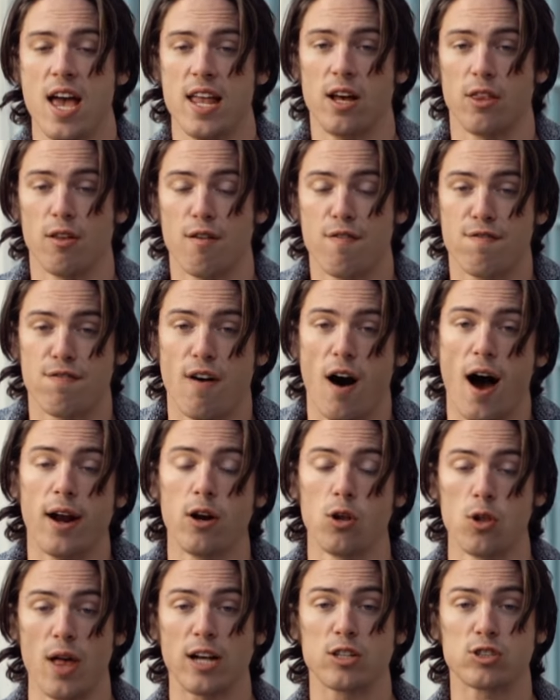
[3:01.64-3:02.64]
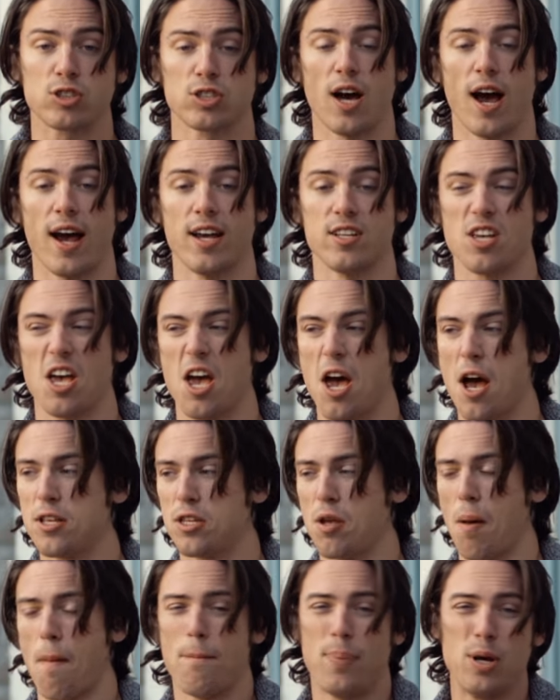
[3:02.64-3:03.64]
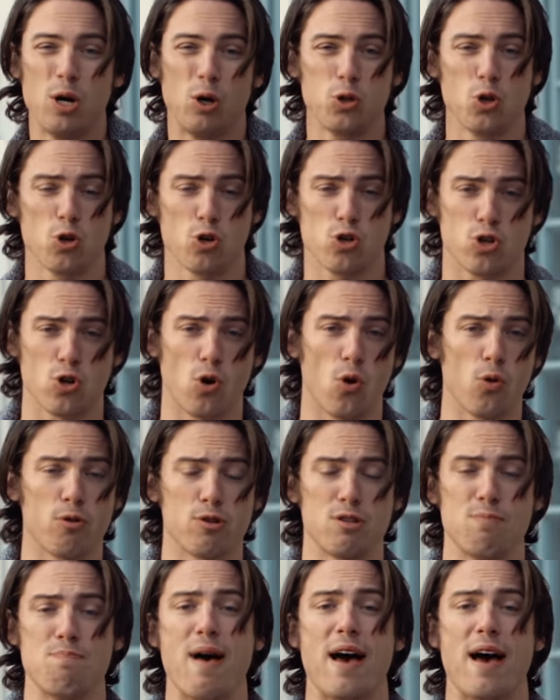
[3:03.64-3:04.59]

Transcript: Now, the final exercise to build your shoulders